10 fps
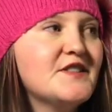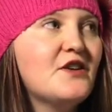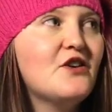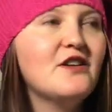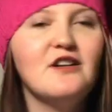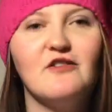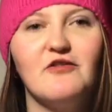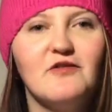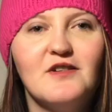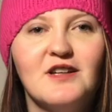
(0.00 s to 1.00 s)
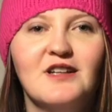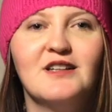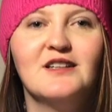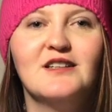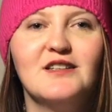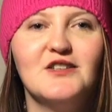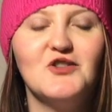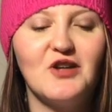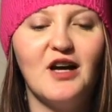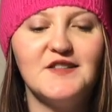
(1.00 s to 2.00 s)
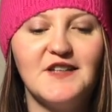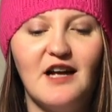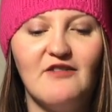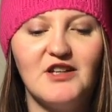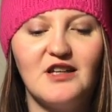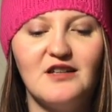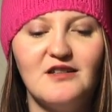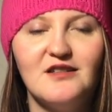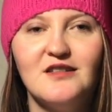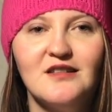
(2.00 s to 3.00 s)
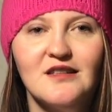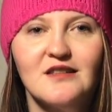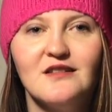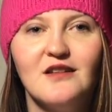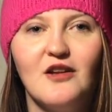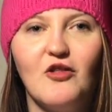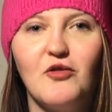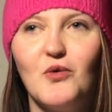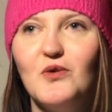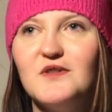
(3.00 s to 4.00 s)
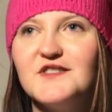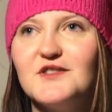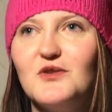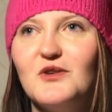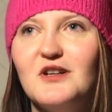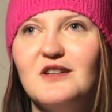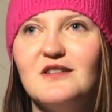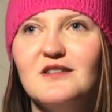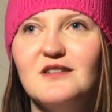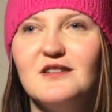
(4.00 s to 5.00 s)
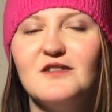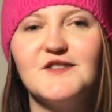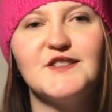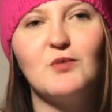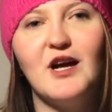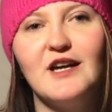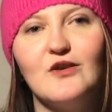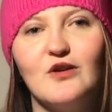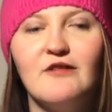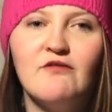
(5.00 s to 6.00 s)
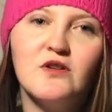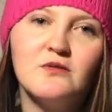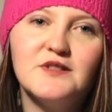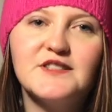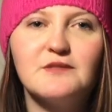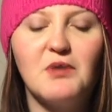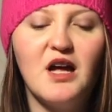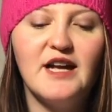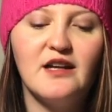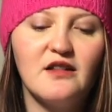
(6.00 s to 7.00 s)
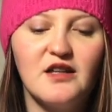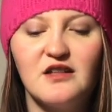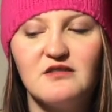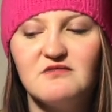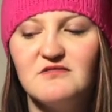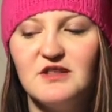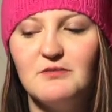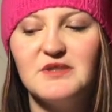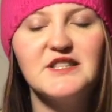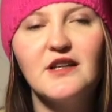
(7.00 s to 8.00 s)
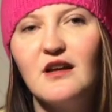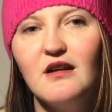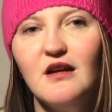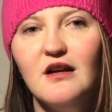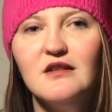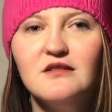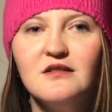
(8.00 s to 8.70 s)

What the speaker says: So if you guys have any thoughts or are swayed or influenced by anything in particular,